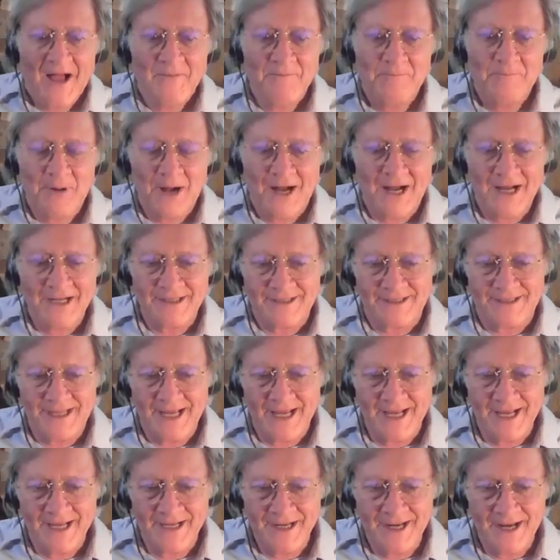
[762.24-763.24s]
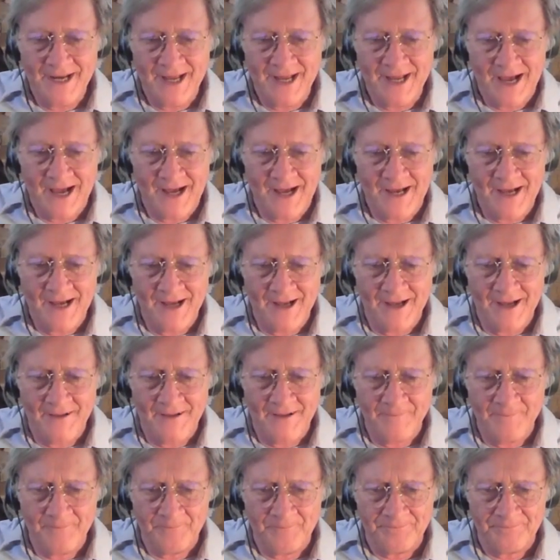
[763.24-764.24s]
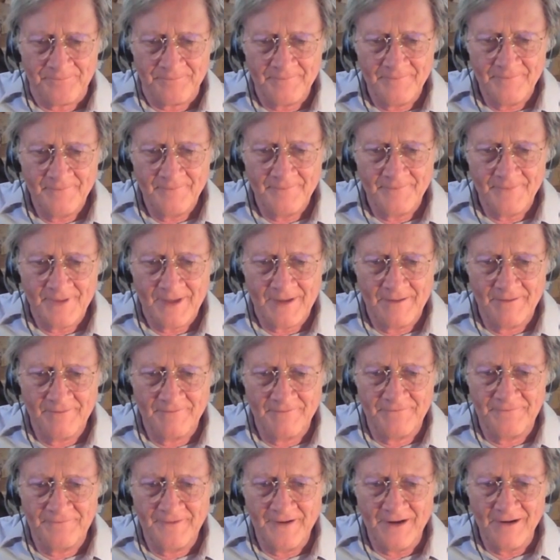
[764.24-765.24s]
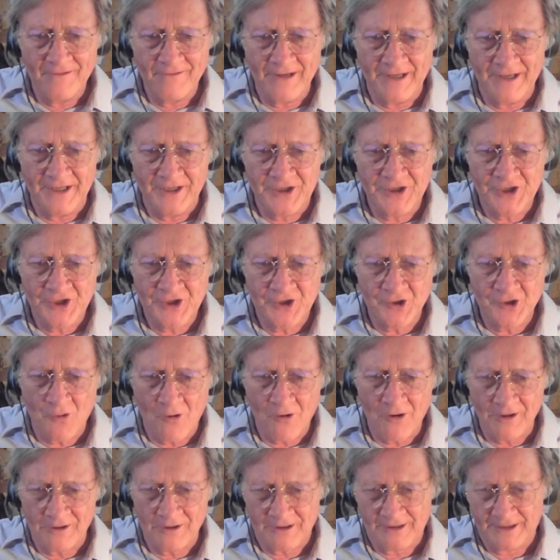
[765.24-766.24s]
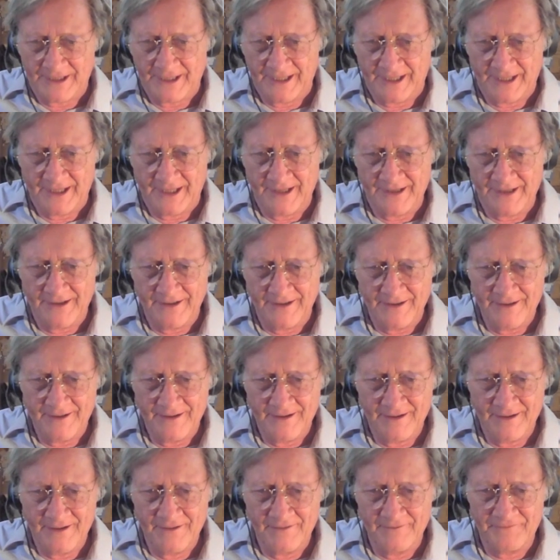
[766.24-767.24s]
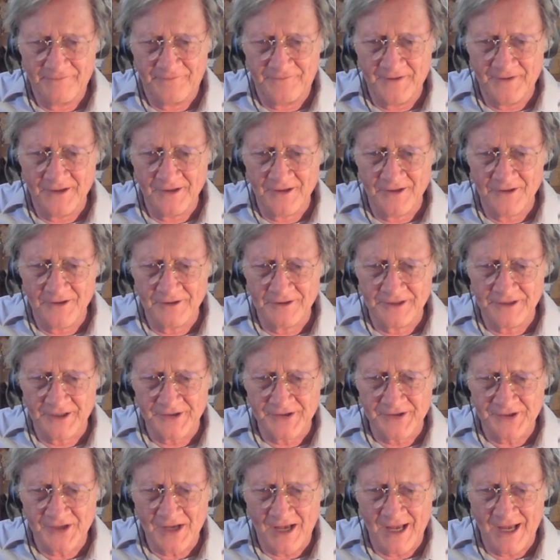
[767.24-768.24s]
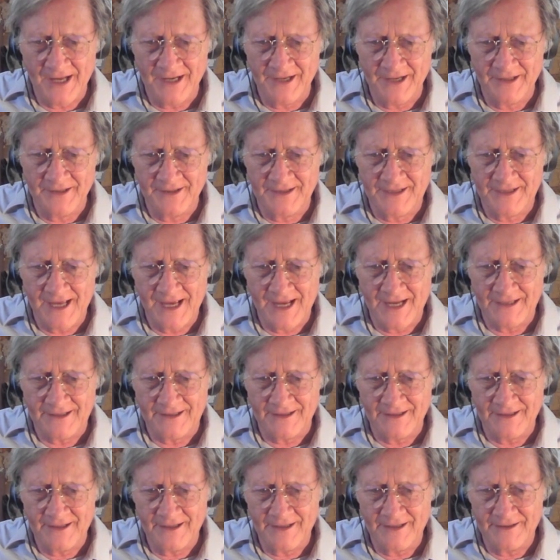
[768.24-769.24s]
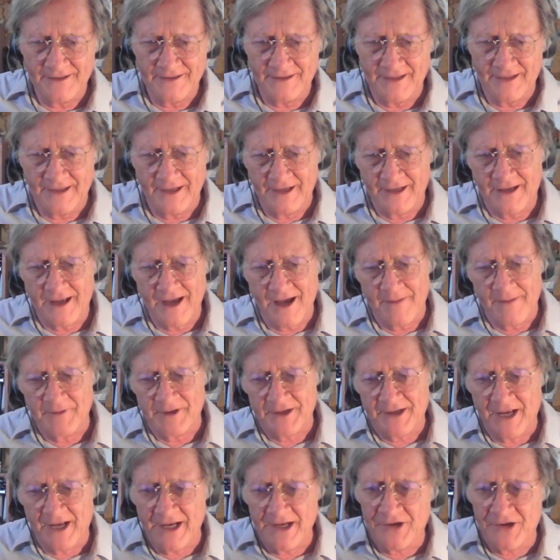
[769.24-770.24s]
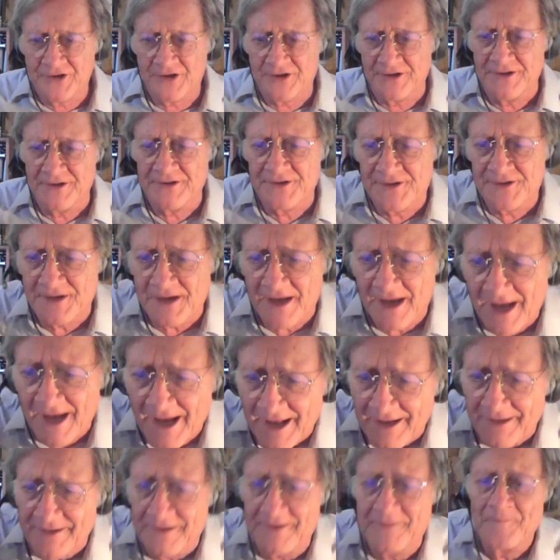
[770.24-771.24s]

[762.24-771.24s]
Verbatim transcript: But then. Um... Very shortly, Phil decided that the accommodations at